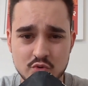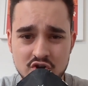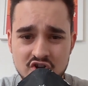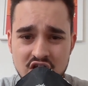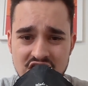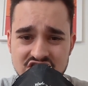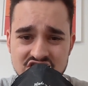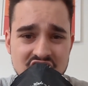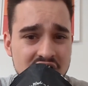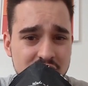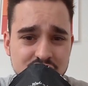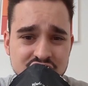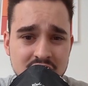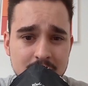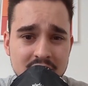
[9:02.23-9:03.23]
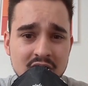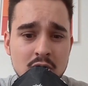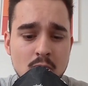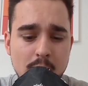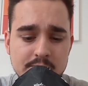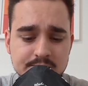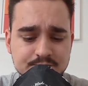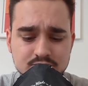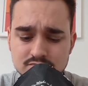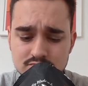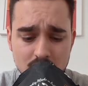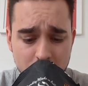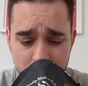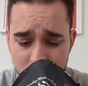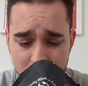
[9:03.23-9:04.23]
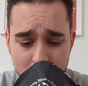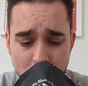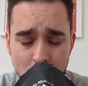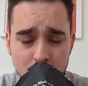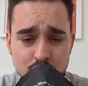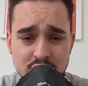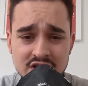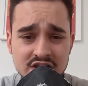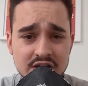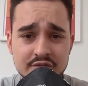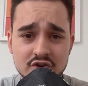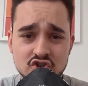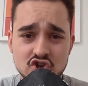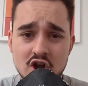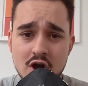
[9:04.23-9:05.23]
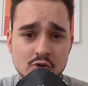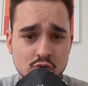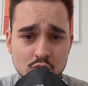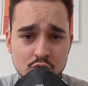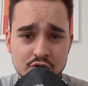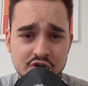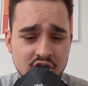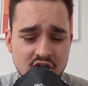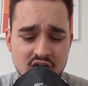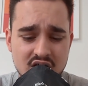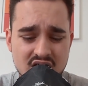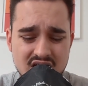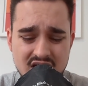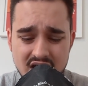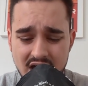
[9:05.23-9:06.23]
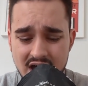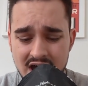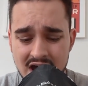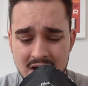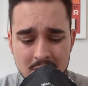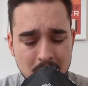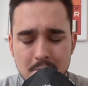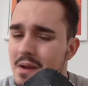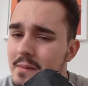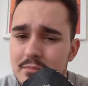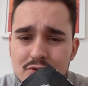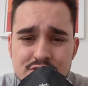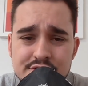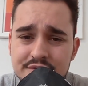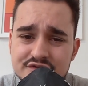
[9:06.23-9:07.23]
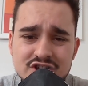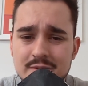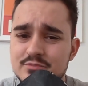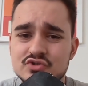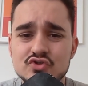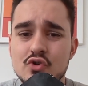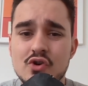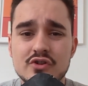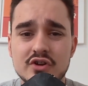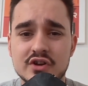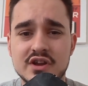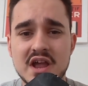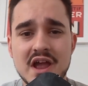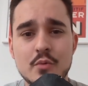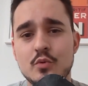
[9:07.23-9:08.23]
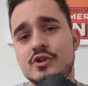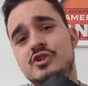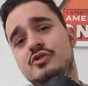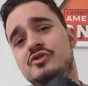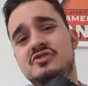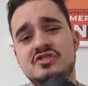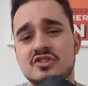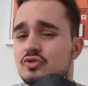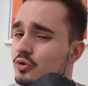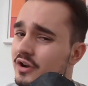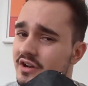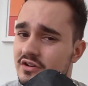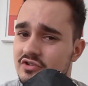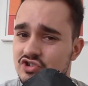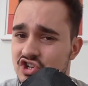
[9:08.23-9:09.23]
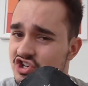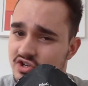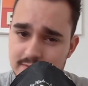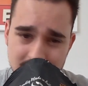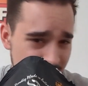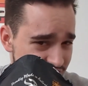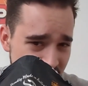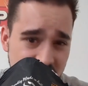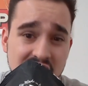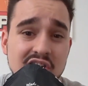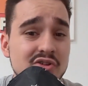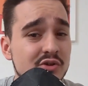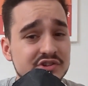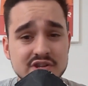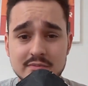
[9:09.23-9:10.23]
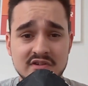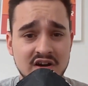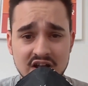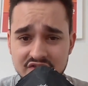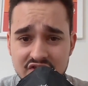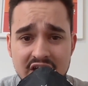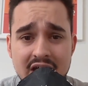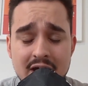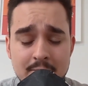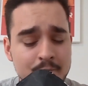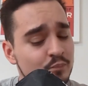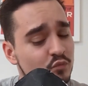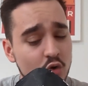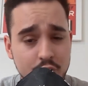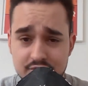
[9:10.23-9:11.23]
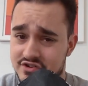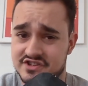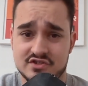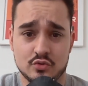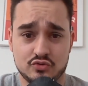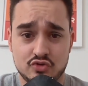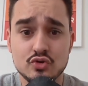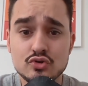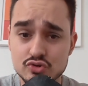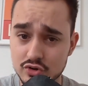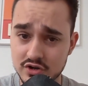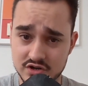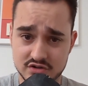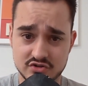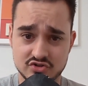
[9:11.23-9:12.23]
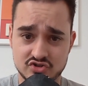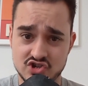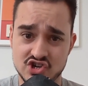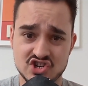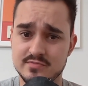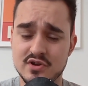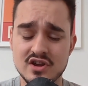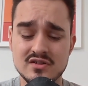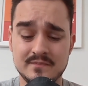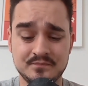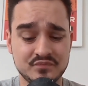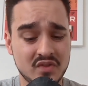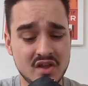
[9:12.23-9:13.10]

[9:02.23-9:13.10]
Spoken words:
want a nice snack or something, or relive a childhood memory of some sort, okay, when you used to drink ginger beer as a kid or something like that, or if you still do drink ginger beer,